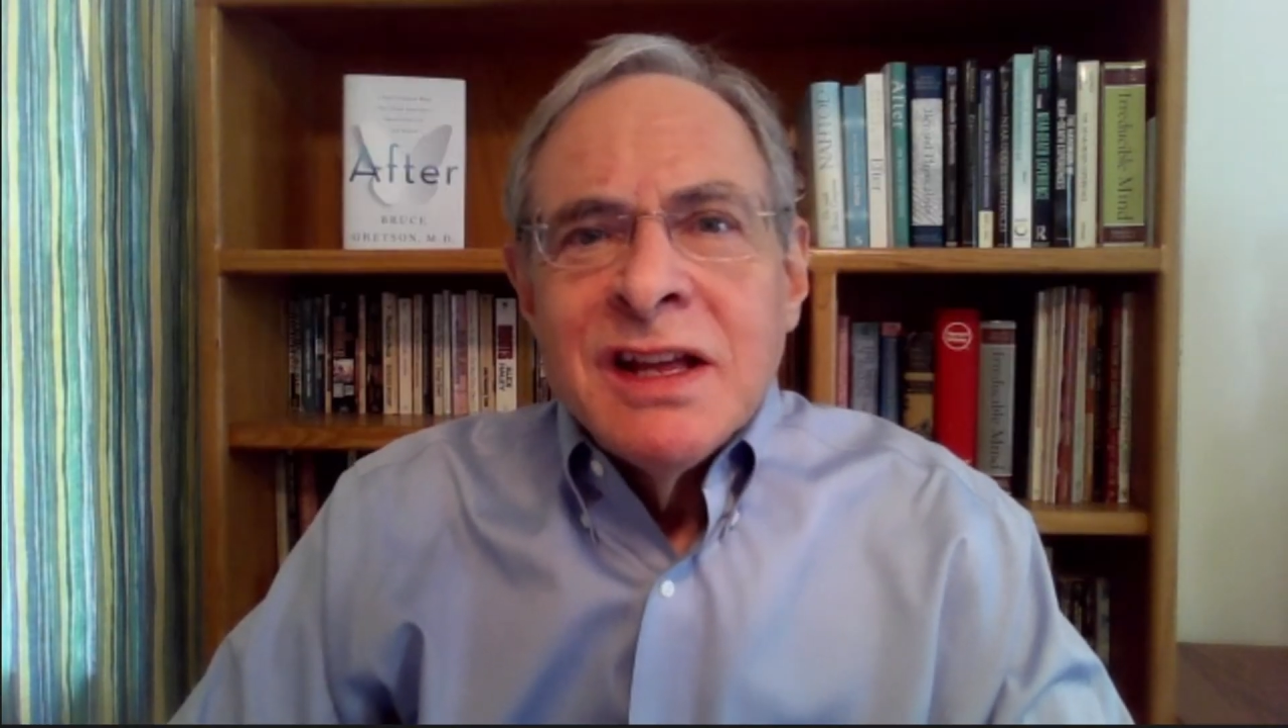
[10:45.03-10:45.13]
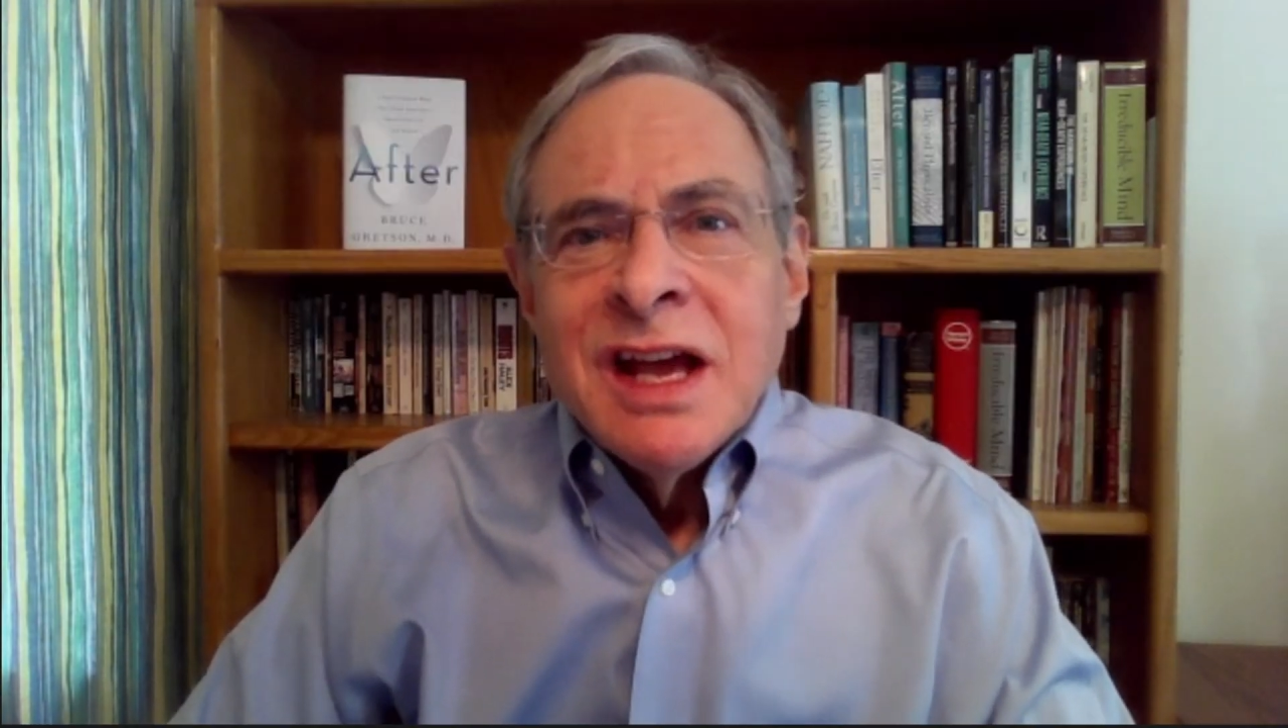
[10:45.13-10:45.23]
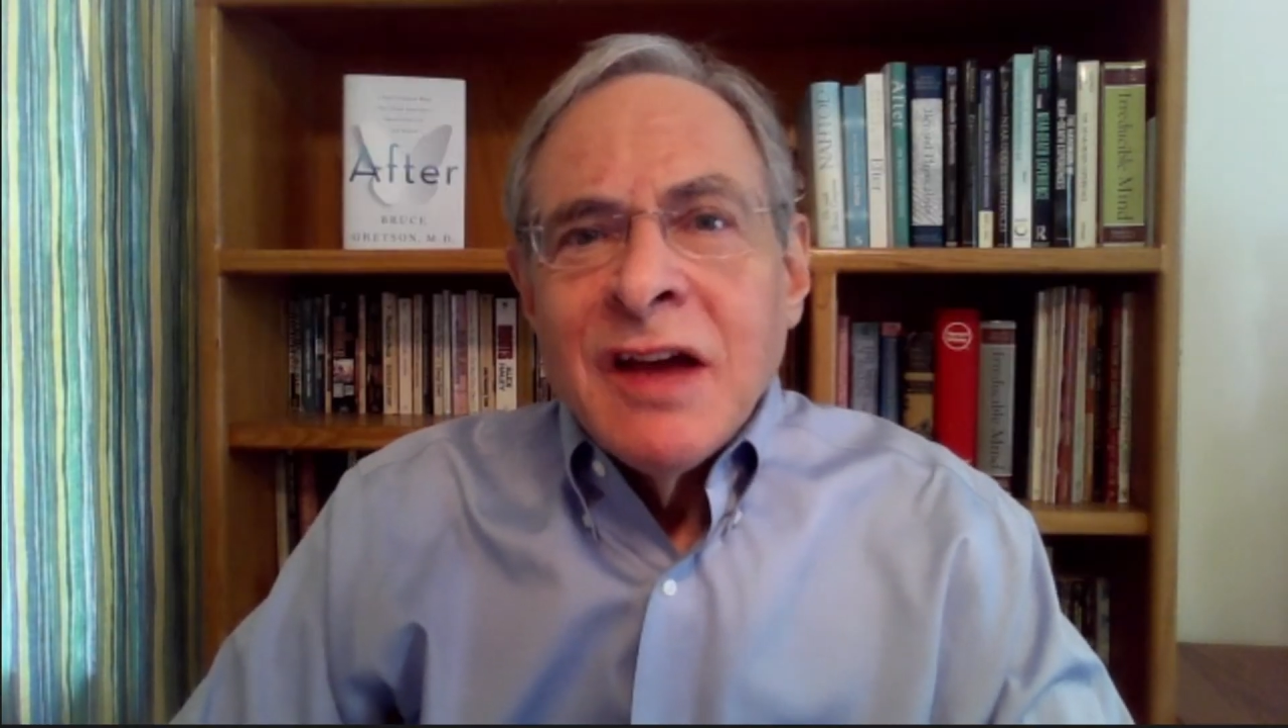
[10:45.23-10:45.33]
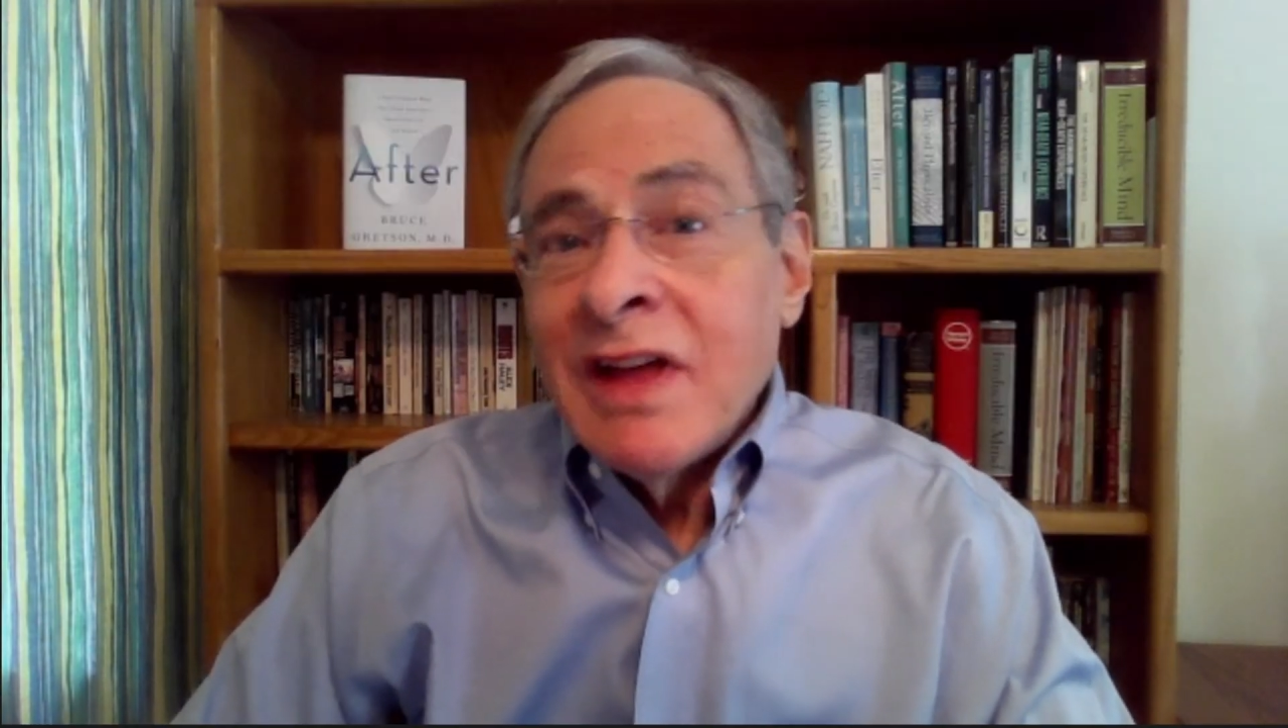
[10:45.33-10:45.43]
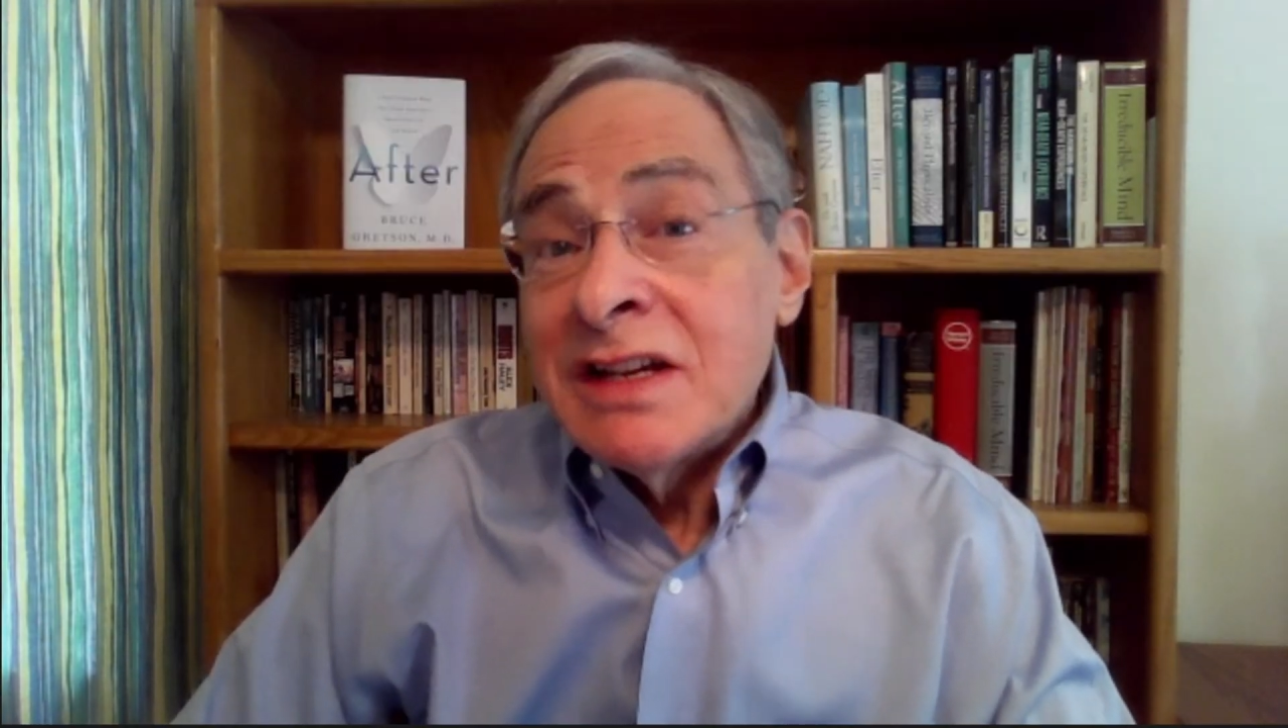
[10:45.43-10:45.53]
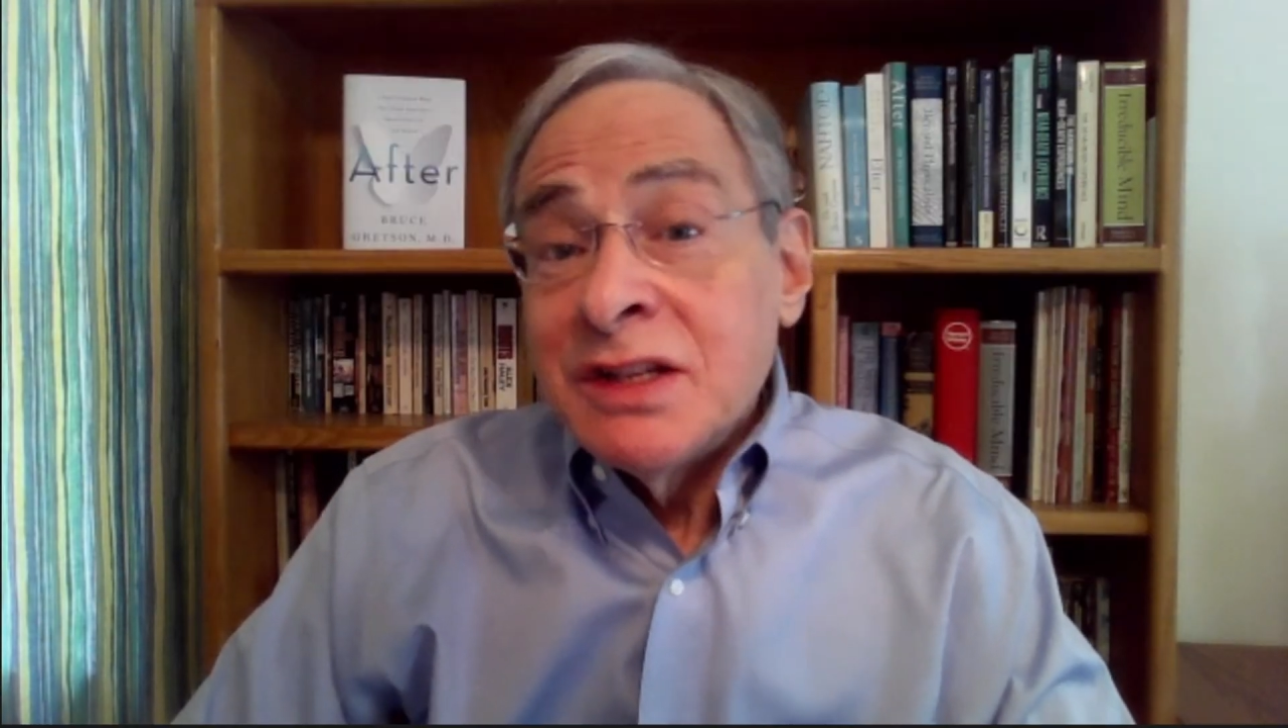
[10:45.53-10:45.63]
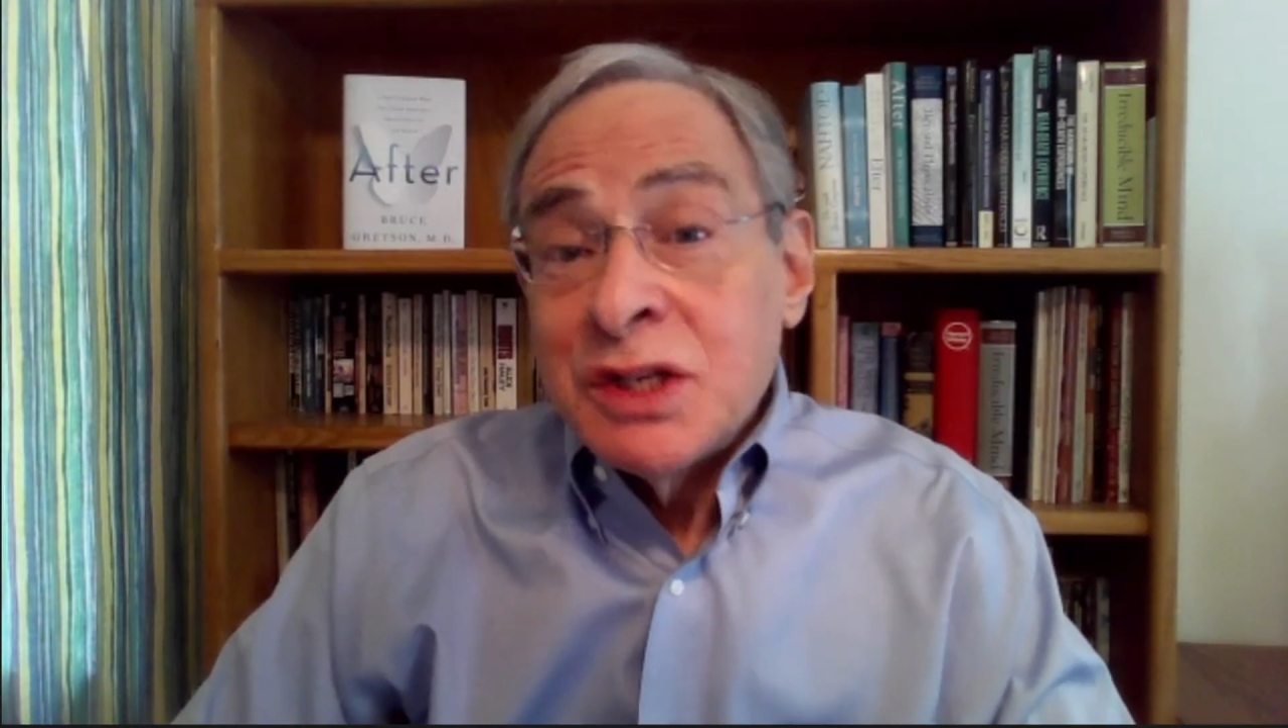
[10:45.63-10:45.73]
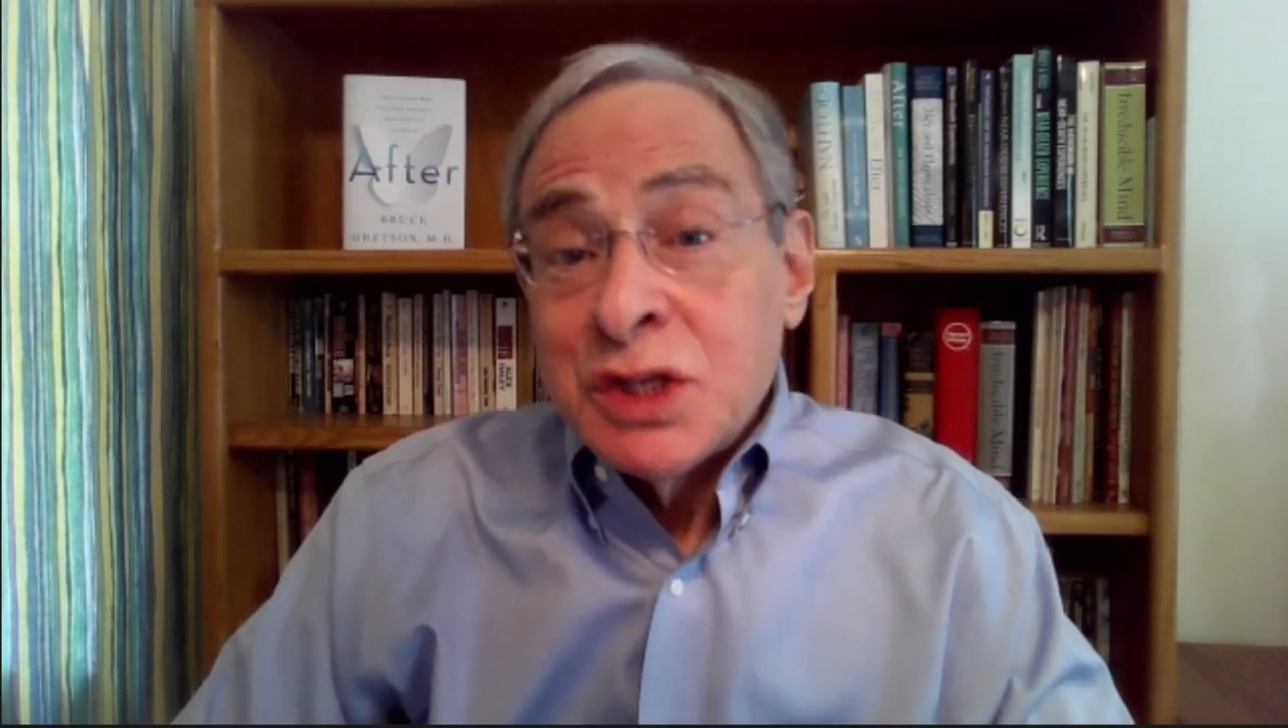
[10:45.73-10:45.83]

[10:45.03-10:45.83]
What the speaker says: And they actually